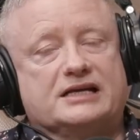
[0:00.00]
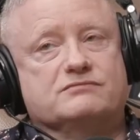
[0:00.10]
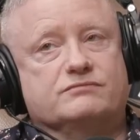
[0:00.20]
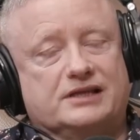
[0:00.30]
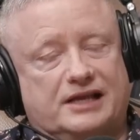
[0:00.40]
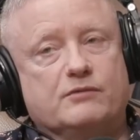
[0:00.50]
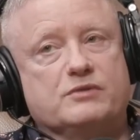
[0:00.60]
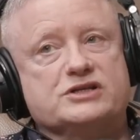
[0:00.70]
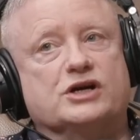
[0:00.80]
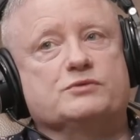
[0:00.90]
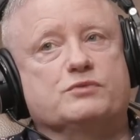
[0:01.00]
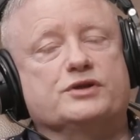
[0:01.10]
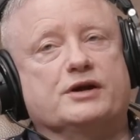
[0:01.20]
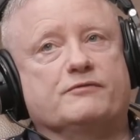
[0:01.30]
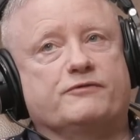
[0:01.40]
language
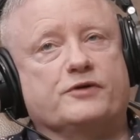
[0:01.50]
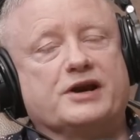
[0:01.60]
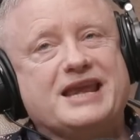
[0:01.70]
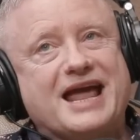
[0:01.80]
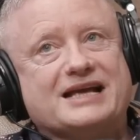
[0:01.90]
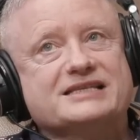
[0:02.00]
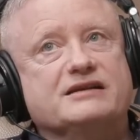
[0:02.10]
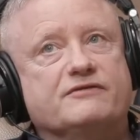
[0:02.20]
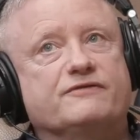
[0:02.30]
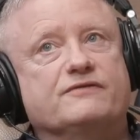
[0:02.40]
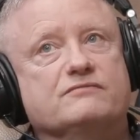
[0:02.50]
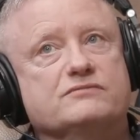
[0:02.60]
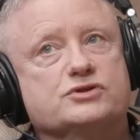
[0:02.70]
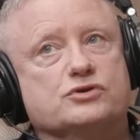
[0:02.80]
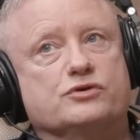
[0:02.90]
for a negative
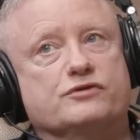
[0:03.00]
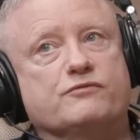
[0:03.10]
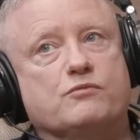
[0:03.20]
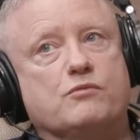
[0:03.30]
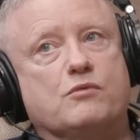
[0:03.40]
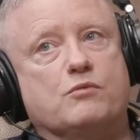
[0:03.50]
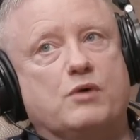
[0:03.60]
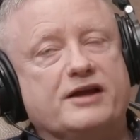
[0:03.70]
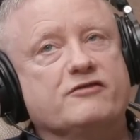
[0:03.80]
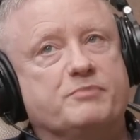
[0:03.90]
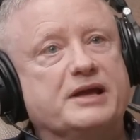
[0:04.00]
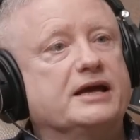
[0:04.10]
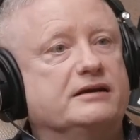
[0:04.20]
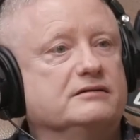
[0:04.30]
sort of way of being.